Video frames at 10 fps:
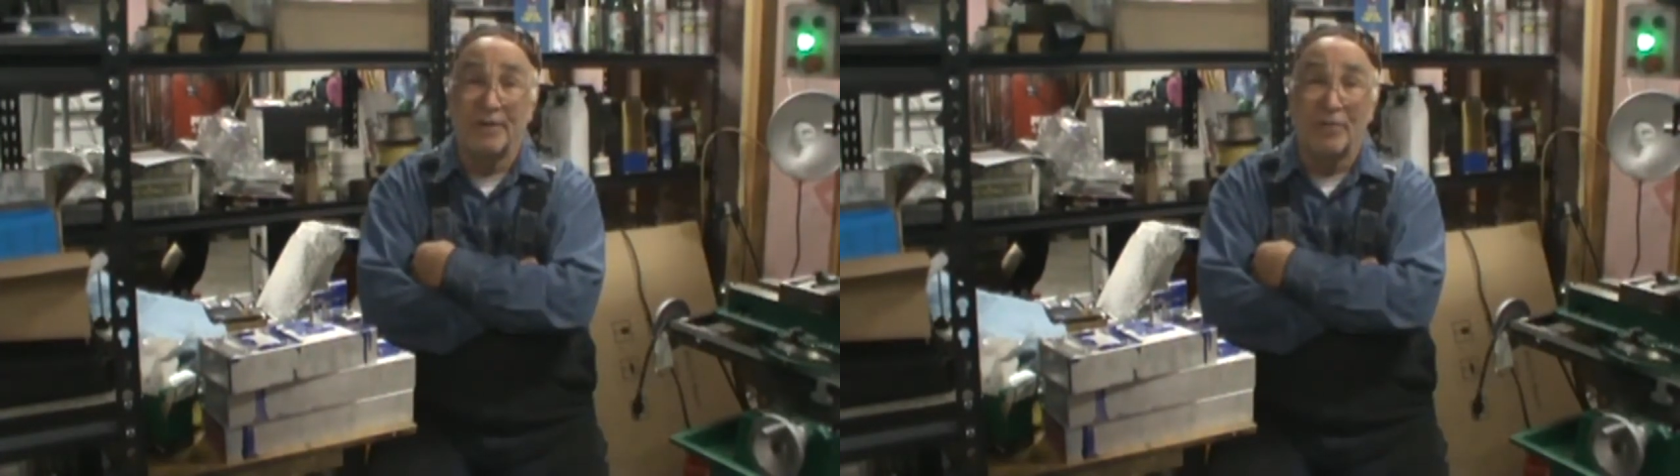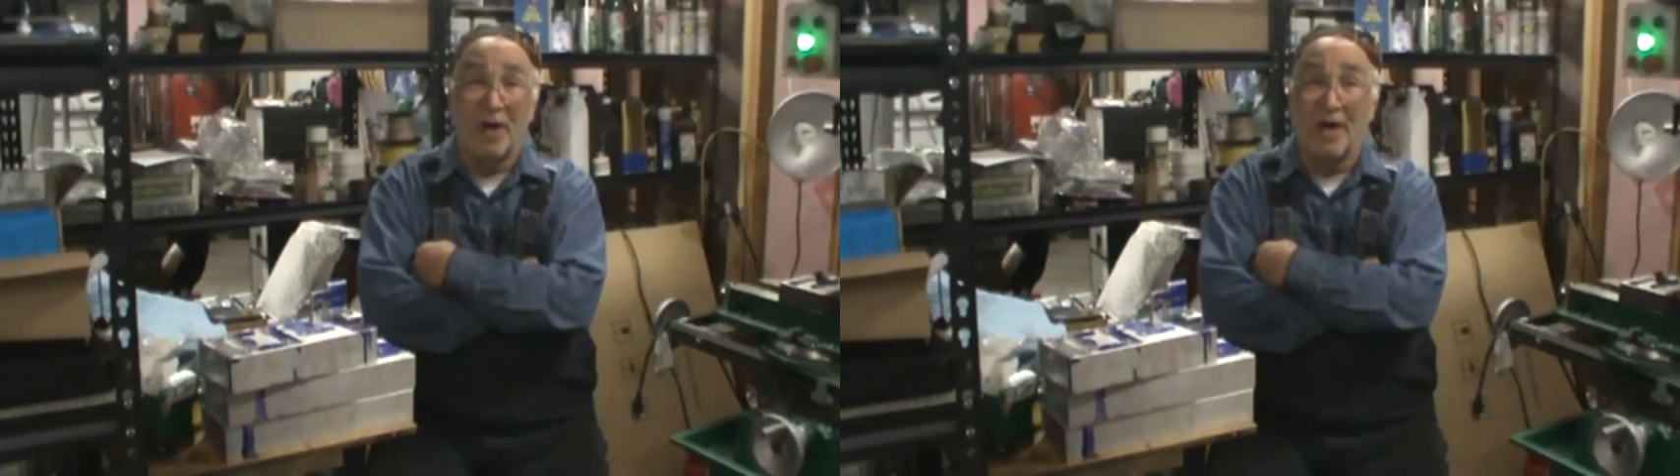
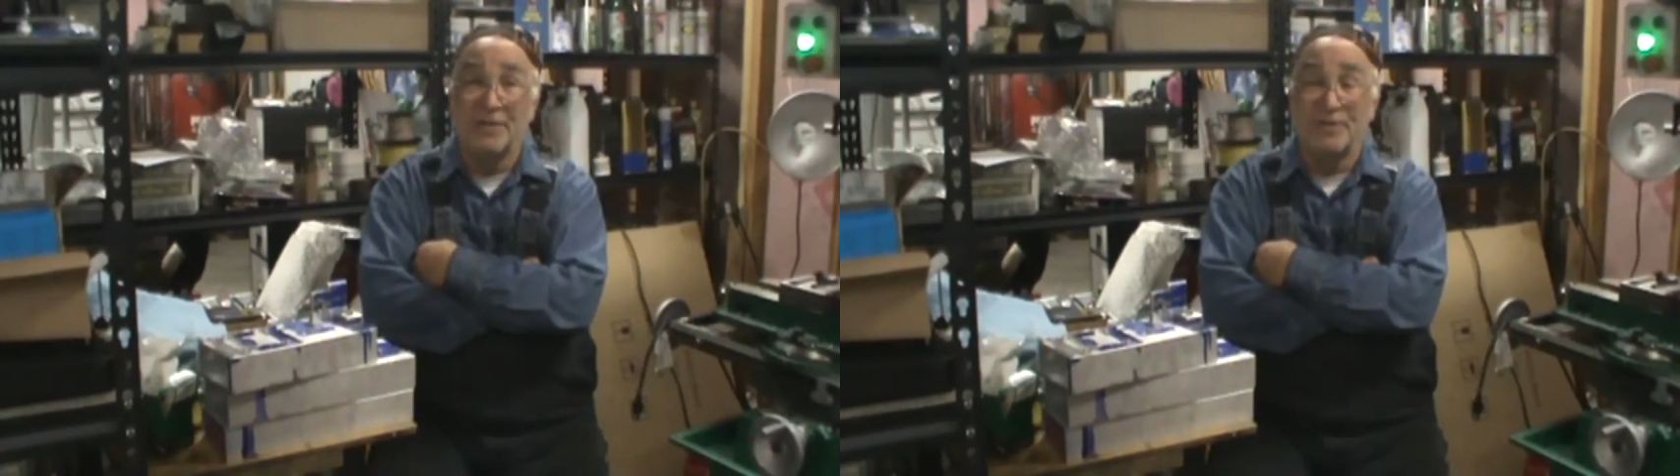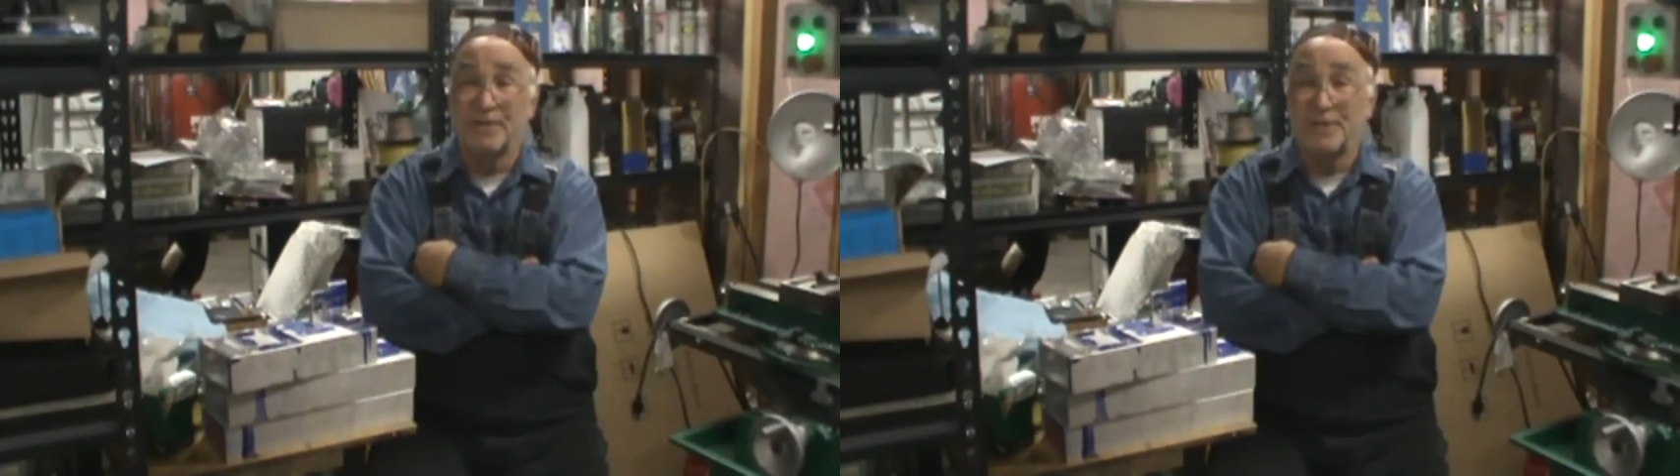
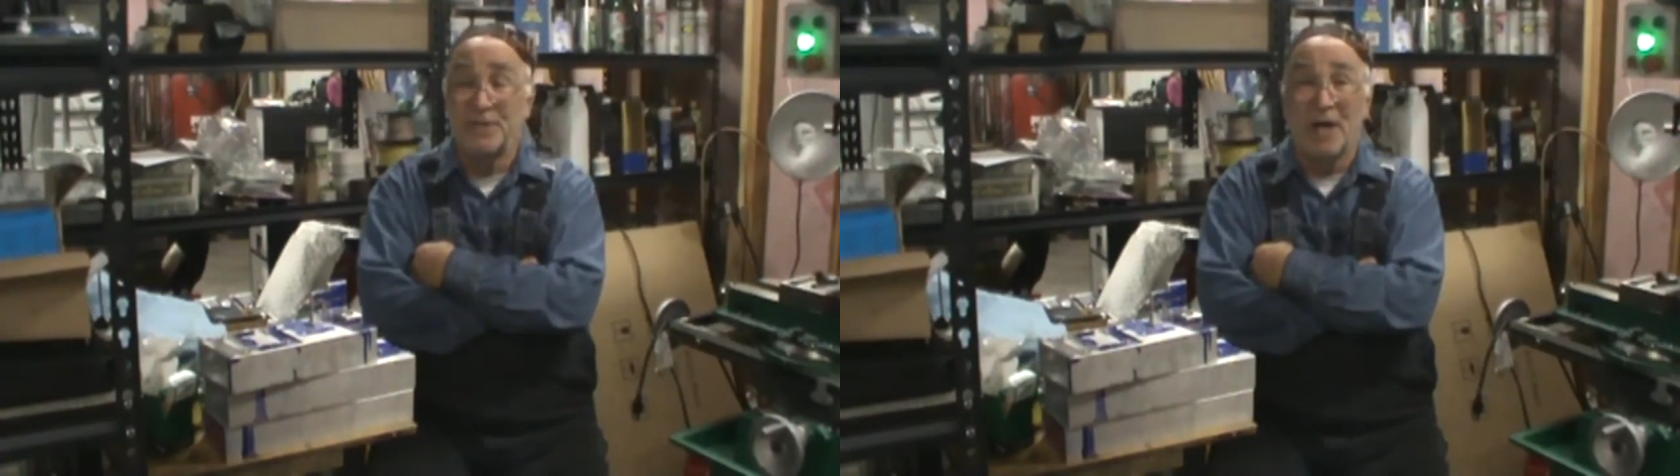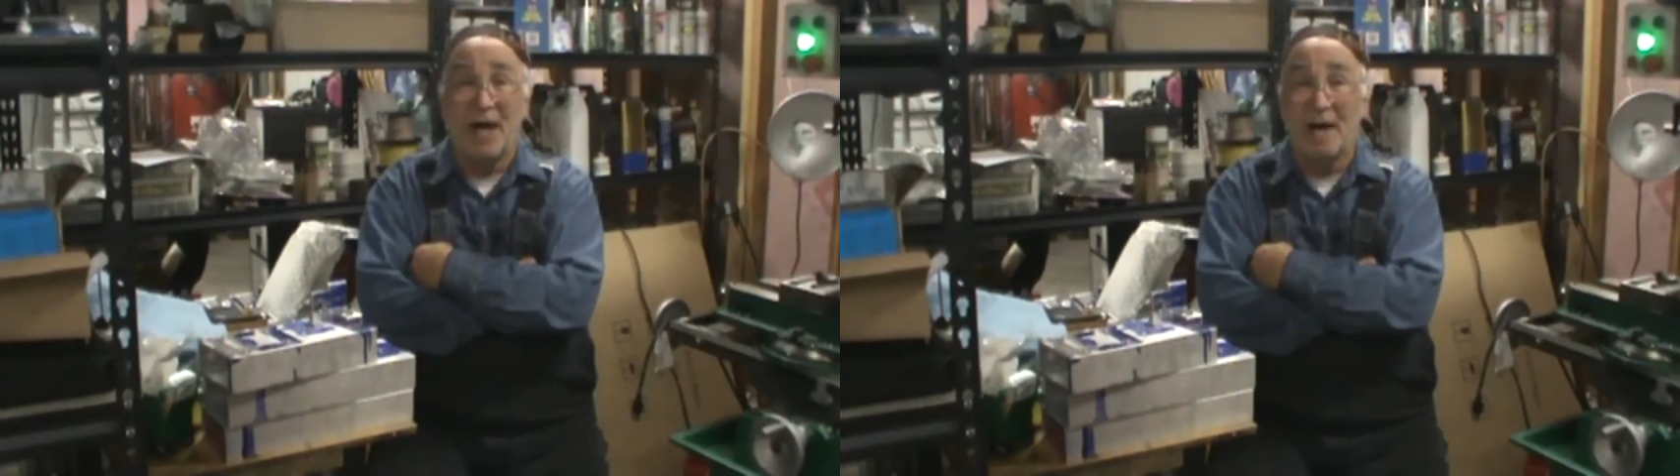garage or a
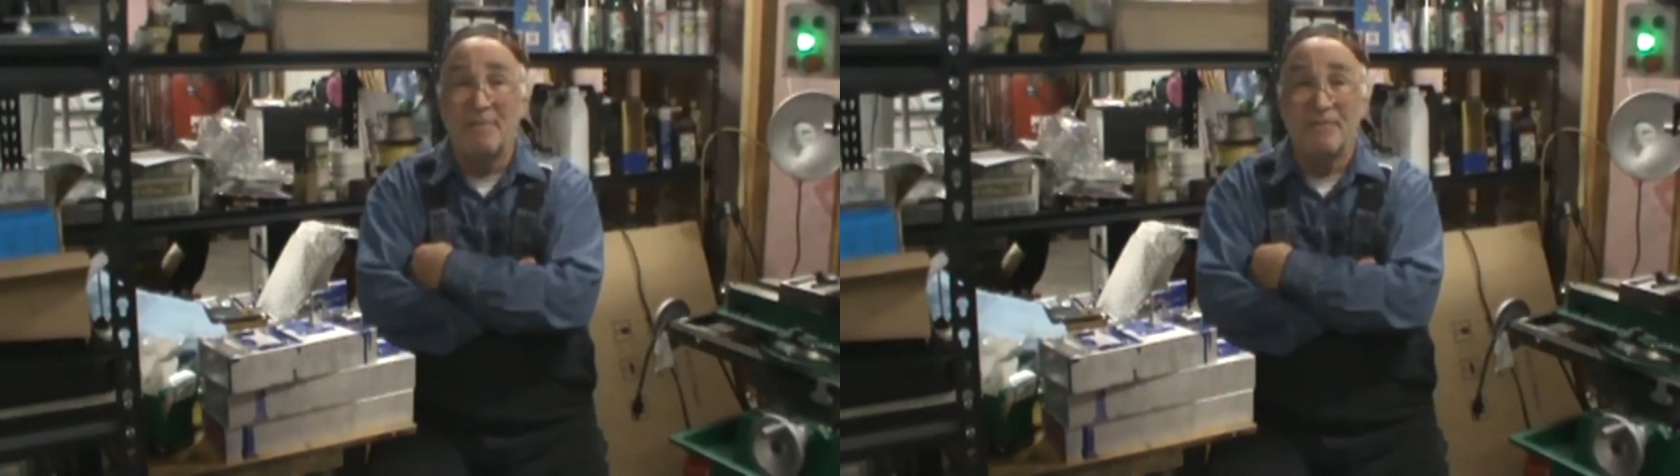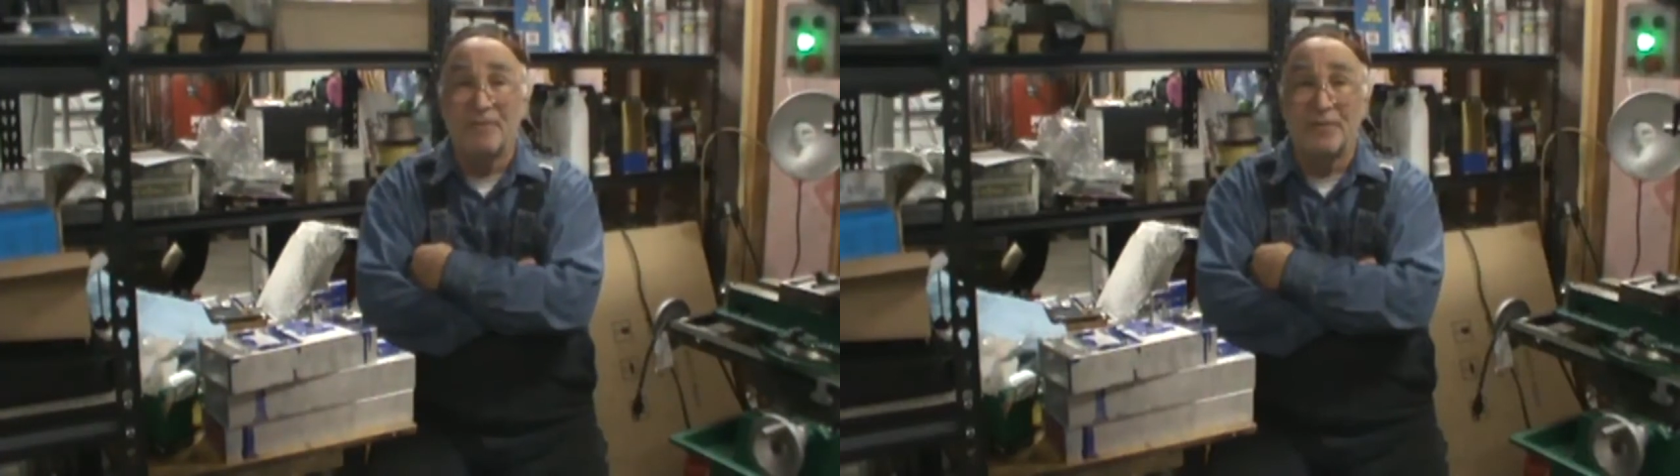shop